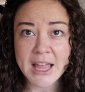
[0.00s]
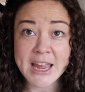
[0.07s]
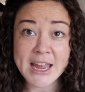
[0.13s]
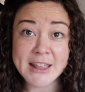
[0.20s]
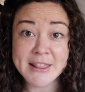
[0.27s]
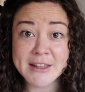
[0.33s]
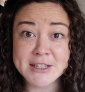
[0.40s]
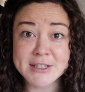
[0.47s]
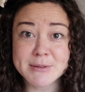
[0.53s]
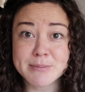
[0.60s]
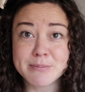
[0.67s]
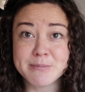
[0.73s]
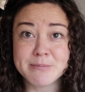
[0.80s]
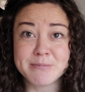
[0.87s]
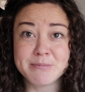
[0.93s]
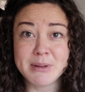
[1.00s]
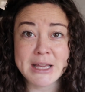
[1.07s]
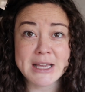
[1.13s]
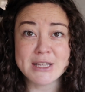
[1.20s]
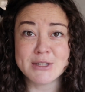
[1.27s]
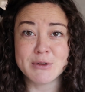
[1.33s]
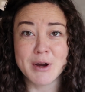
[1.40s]
in this
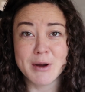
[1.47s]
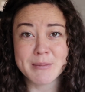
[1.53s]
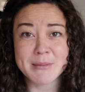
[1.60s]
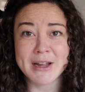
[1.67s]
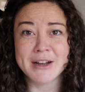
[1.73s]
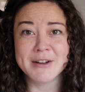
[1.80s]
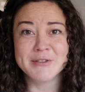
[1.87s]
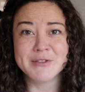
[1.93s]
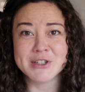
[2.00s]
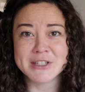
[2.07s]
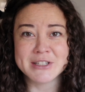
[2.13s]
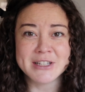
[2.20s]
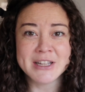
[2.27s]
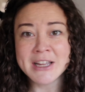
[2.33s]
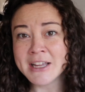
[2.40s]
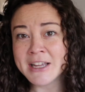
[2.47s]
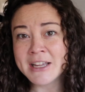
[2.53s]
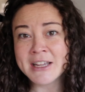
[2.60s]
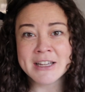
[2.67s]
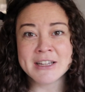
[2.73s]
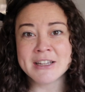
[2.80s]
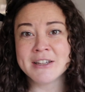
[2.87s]
place where I'm kind of just,
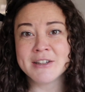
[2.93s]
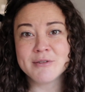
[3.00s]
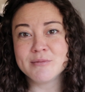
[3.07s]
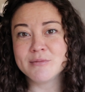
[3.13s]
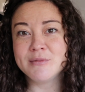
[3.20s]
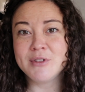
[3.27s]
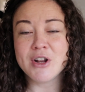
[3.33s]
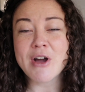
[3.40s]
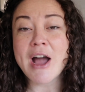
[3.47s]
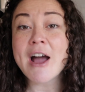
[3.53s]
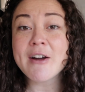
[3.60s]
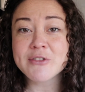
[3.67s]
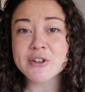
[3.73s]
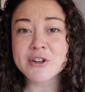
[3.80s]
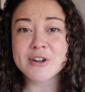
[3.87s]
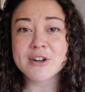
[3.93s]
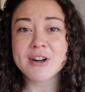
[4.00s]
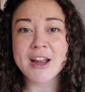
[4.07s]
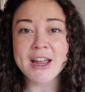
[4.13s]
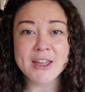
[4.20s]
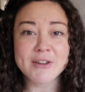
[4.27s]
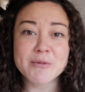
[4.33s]
you know, after
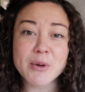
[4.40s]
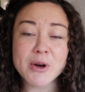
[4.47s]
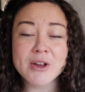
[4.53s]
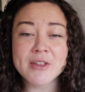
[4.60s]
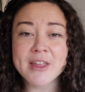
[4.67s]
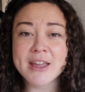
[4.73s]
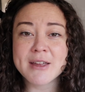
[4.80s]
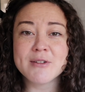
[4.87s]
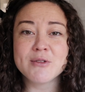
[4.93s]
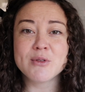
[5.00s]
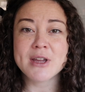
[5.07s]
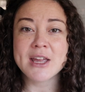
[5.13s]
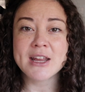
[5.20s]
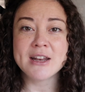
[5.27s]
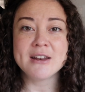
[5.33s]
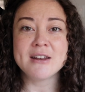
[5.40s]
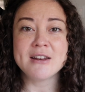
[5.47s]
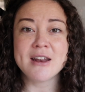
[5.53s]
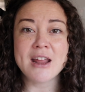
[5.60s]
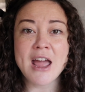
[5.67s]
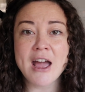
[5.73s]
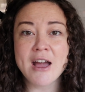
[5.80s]
I give birth, I
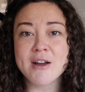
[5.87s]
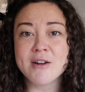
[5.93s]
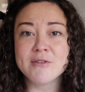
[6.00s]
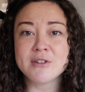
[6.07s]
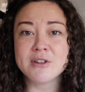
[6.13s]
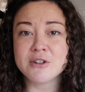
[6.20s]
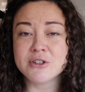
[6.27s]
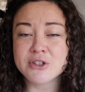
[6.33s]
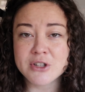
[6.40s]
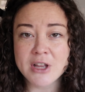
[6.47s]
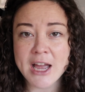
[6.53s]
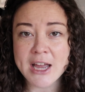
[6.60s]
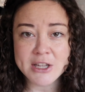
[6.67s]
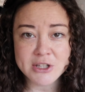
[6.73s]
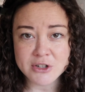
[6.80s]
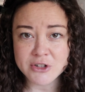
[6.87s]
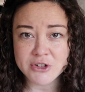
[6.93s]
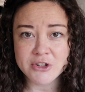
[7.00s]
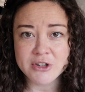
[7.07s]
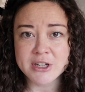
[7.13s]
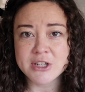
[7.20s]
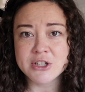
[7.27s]
can have a little eye
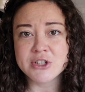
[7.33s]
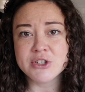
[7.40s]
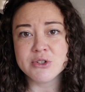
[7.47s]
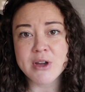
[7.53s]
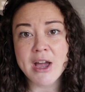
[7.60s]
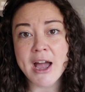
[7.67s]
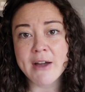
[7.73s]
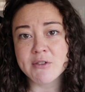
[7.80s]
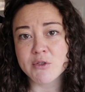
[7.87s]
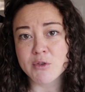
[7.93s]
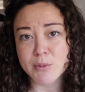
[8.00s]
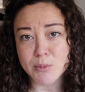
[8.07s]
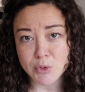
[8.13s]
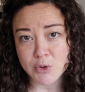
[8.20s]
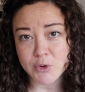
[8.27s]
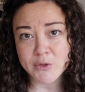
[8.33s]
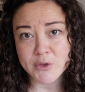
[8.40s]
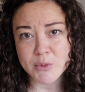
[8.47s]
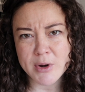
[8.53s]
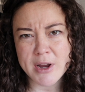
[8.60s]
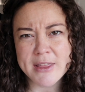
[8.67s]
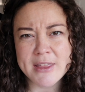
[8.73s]
surgery to have it removed,
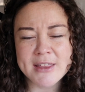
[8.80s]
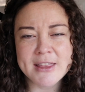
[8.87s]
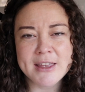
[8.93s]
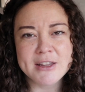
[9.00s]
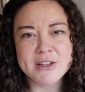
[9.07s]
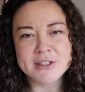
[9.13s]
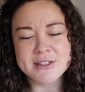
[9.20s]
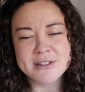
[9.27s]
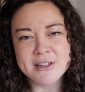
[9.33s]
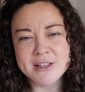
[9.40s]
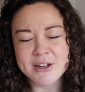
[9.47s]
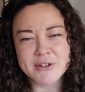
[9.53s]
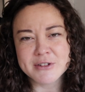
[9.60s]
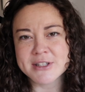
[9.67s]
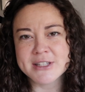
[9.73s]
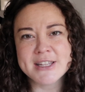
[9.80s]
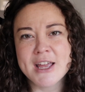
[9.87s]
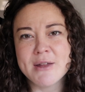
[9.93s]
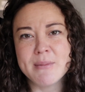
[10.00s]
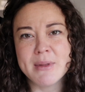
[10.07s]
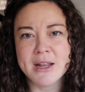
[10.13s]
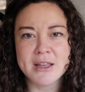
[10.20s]
where I think they just, you know, it's a
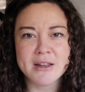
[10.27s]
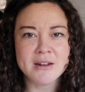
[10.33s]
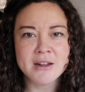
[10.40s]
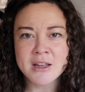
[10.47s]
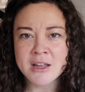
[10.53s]
10-minute,